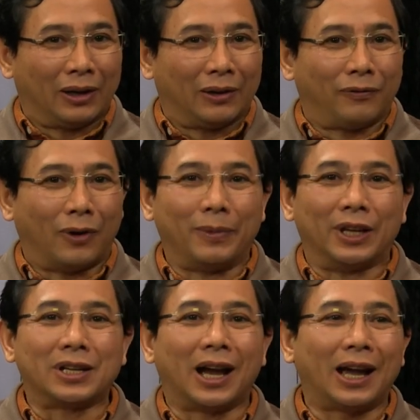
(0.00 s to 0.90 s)
From the
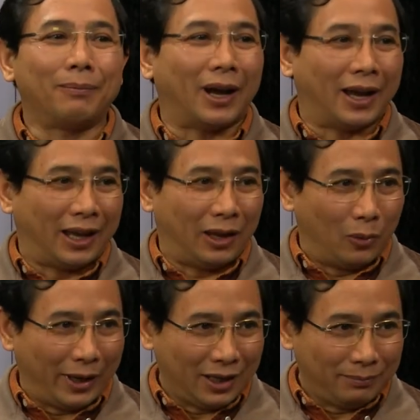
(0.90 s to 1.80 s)
time I
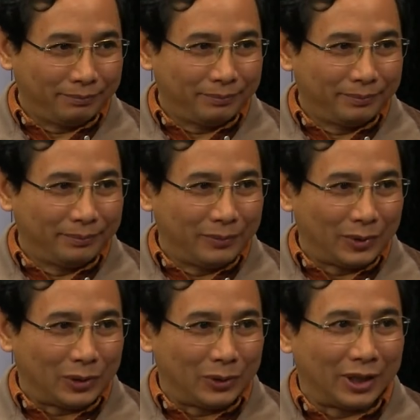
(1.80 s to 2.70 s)
wake up
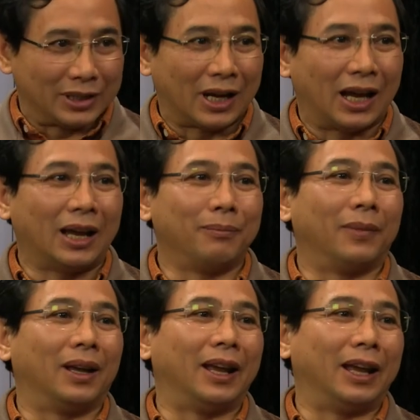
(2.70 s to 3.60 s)
to the time
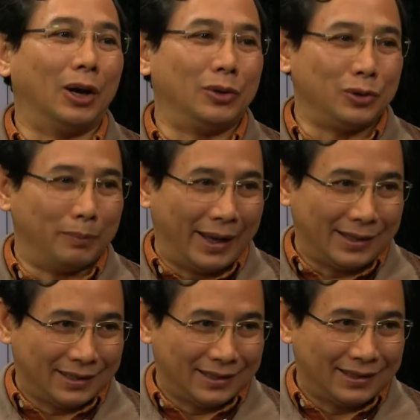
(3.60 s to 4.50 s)
that I go to
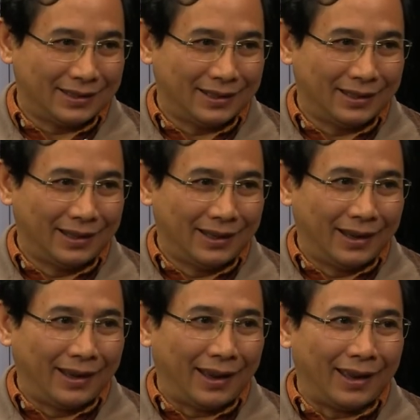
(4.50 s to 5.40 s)
bed,
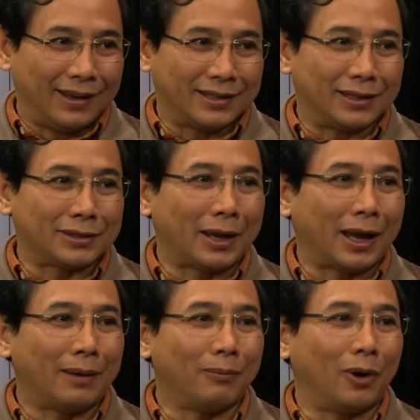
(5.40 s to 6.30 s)
it is a
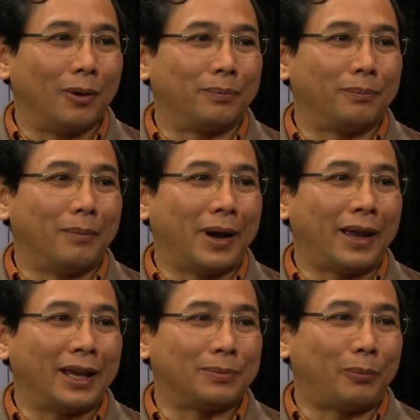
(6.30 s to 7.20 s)
time of my
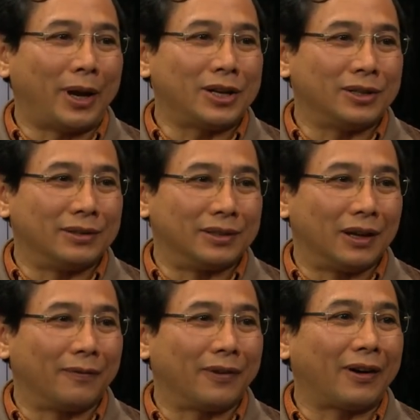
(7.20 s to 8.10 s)
expressions
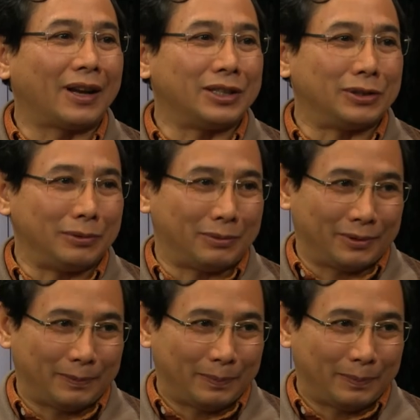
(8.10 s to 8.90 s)
of gratitude.